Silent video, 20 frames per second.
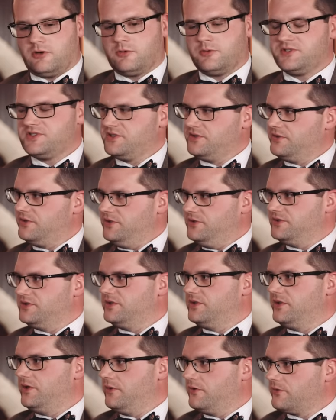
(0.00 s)
Corps was still
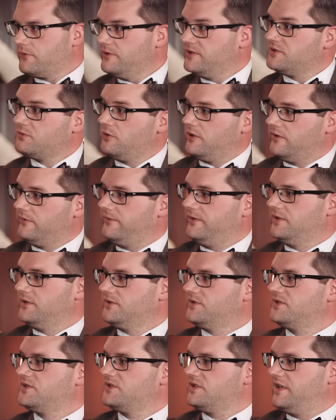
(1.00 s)
using the 0 03
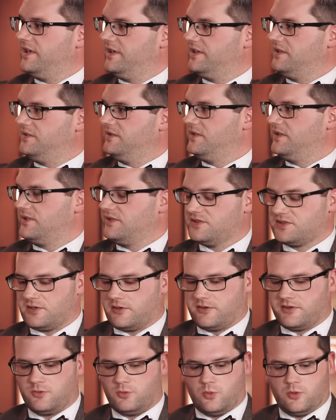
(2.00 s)
Springfields uh, at, the, at, the,
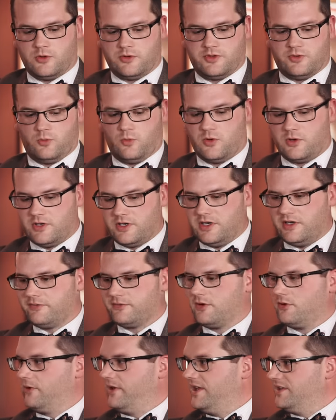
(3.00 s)
start of the war. There weren't enough
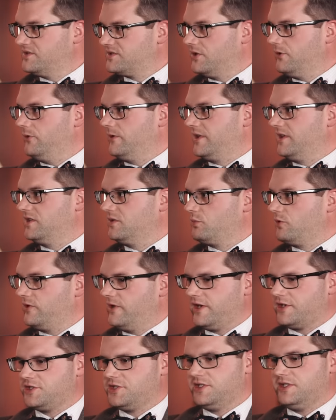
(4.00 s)
mm -hmm. Garands going into
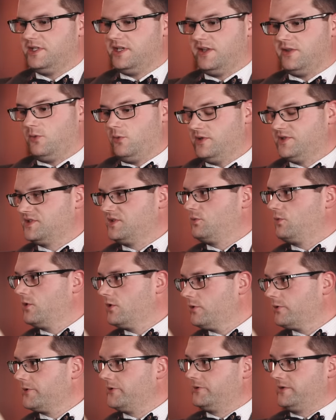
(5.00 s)
production, and the ones that
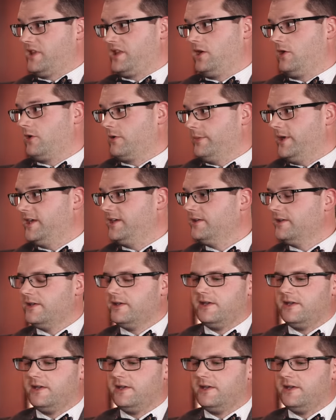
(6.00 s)
were going to the Army.